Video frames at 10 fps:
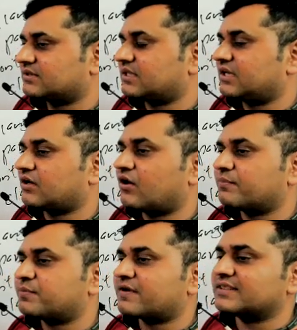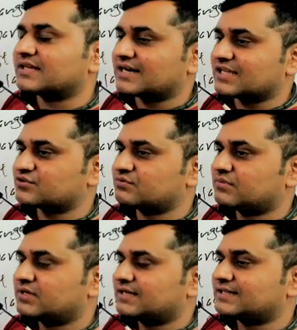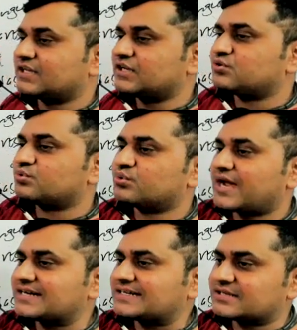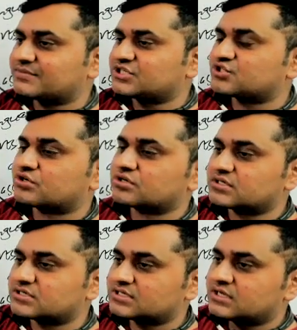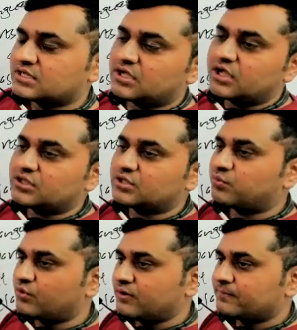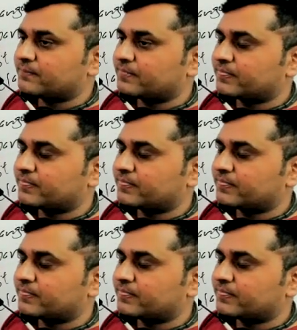They appear in the classroom, they do write some structures on the board,